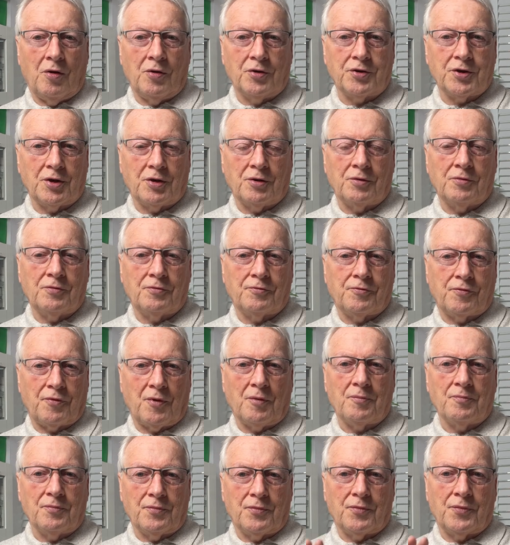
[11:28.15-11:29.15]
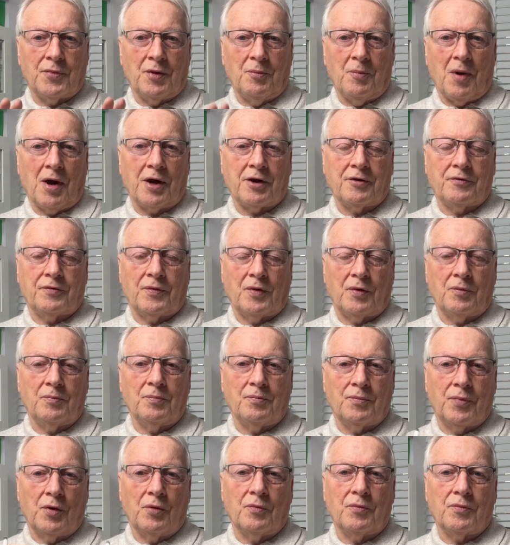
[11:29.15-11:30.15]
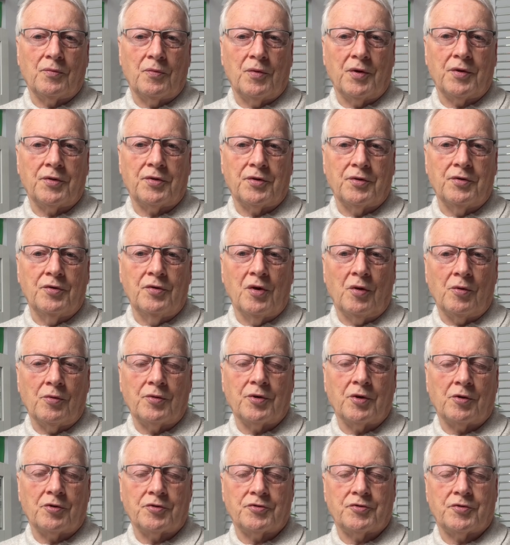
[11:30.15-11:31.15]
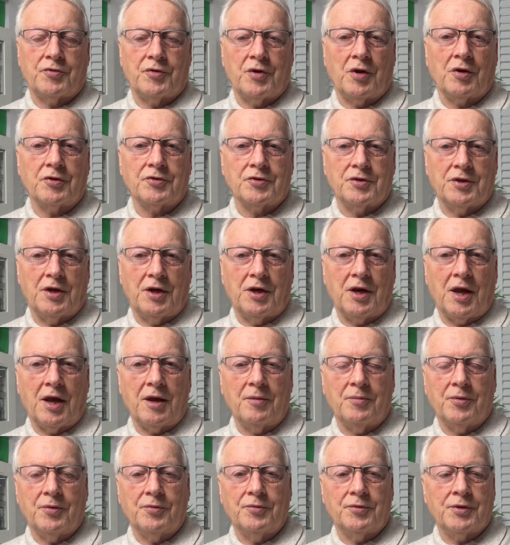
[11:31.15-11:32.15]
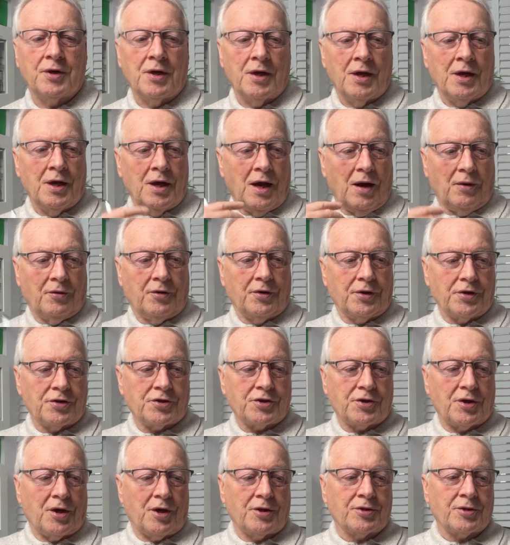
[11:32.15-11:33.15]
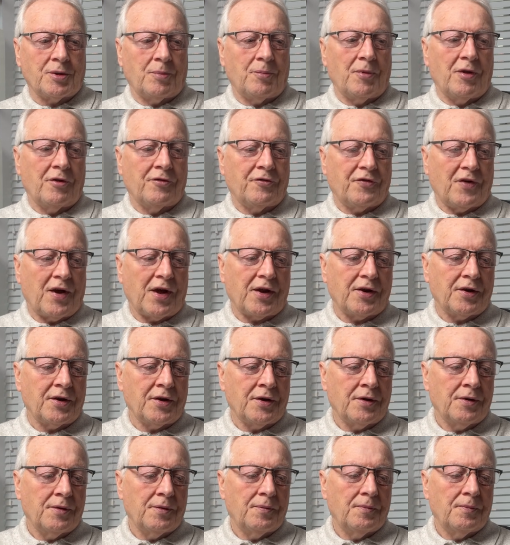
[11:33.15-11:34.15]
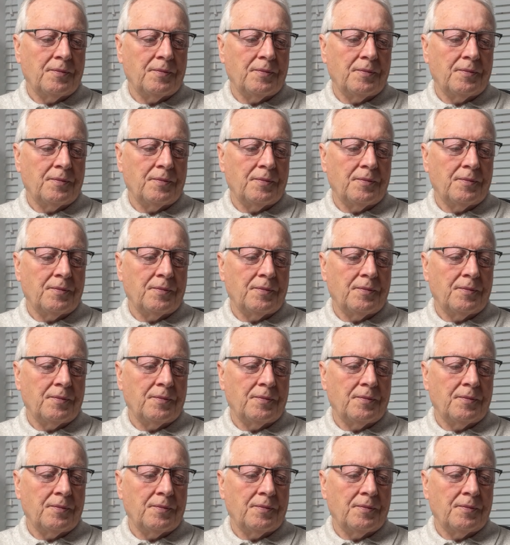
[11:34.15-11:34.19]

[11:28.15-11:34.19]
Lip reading: audio from the microphone but with no noise reduction enabled. I'm going to start up the fan.